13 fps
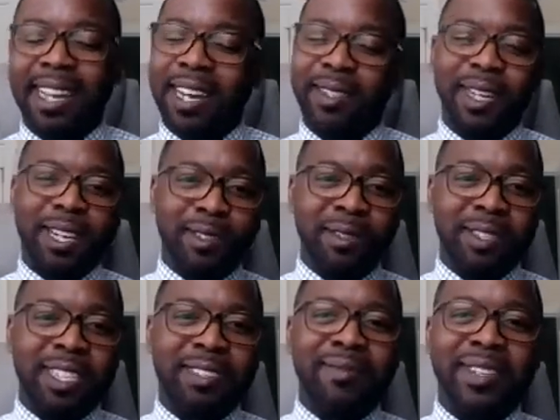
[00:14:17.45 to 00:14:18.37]
I'll do
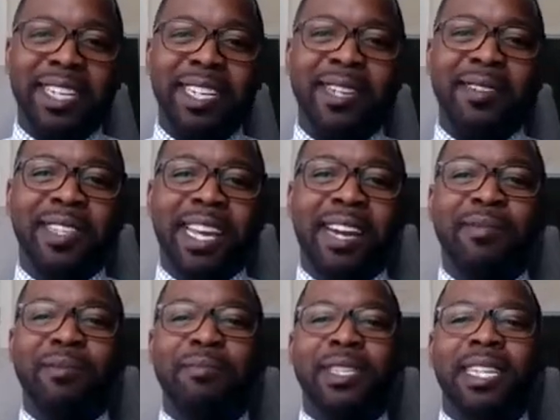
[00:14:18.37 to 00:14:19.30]
another video on that
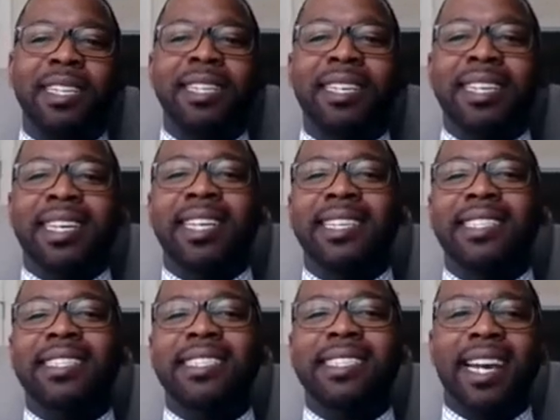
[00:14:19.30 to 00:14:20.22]
one, but it
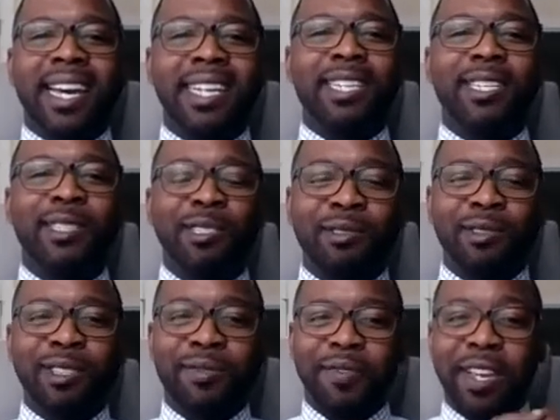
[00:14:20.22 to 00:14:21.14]
does not include
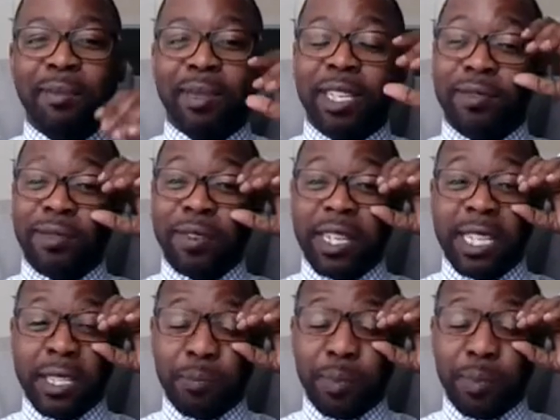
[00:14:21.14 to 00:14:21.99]
your family and friends,